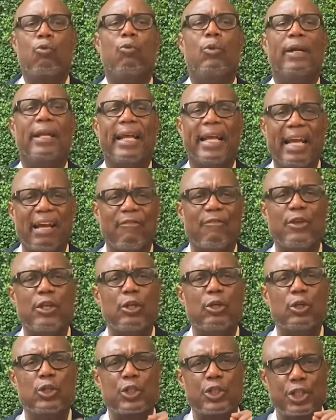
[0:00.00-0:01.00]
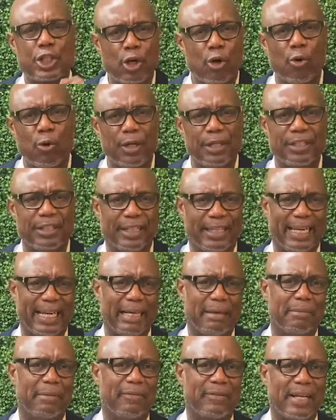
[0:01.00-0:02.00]
whatever you sow into the
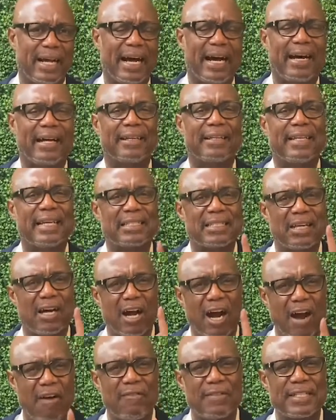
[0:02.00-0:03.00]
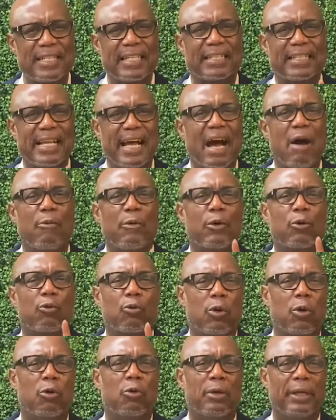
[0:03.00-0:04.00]
kingdom of God, that's a harvest that God will
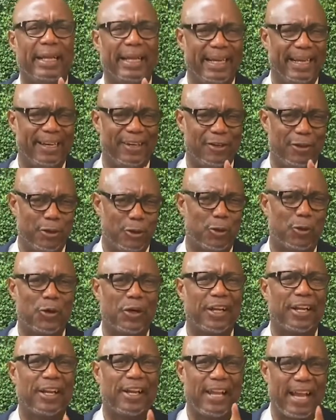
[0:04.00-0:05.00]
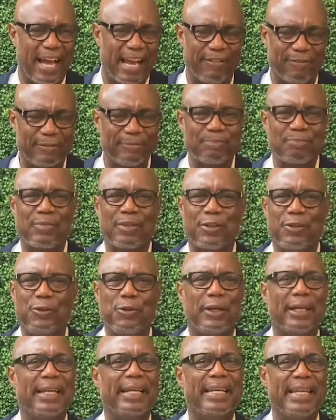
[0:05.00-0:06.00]
grow in your life. You
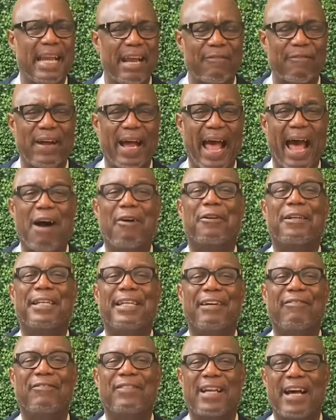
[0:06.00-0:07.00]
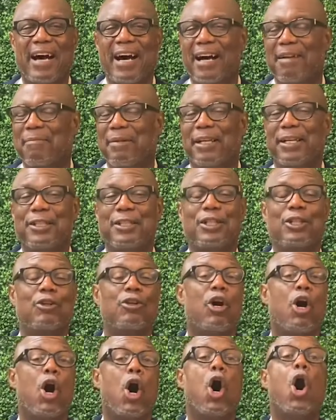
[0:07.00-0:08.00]
can never outgive God because He's going
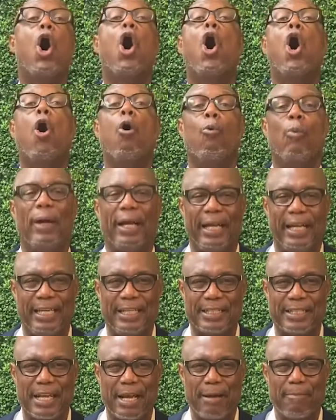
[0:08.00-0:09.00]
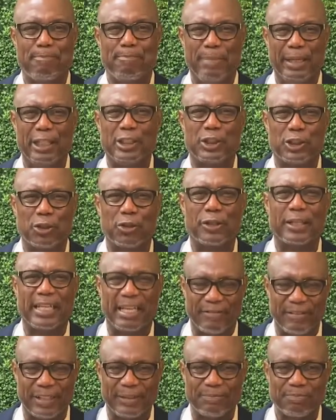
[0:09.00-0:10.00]
to always beat your
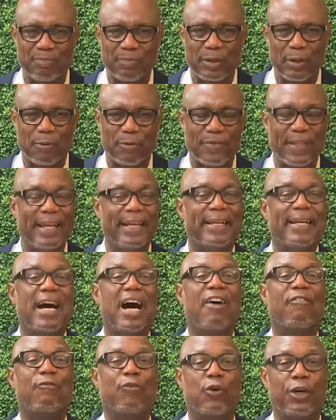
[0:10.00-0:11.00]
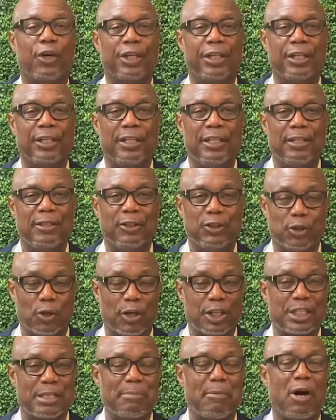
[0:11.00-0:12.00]
giving. Thank God you. Join
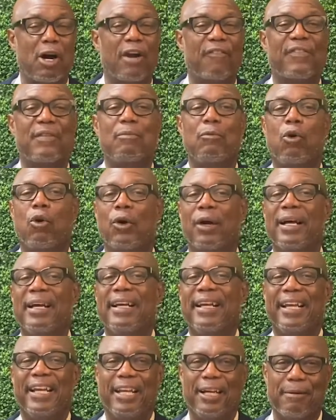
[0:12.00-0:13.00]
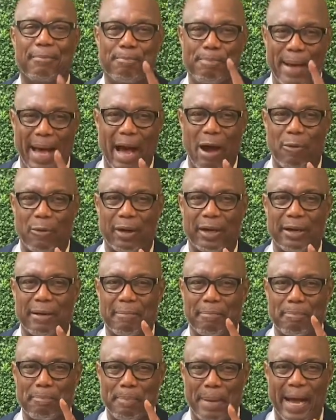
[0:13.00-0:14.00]
us tomorrow for more Empowered
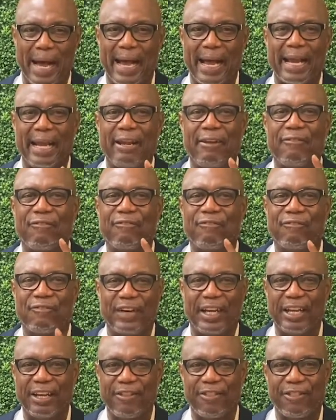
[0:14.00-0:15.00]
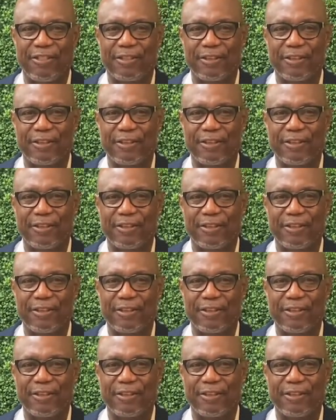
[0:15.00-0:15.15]
by Faith.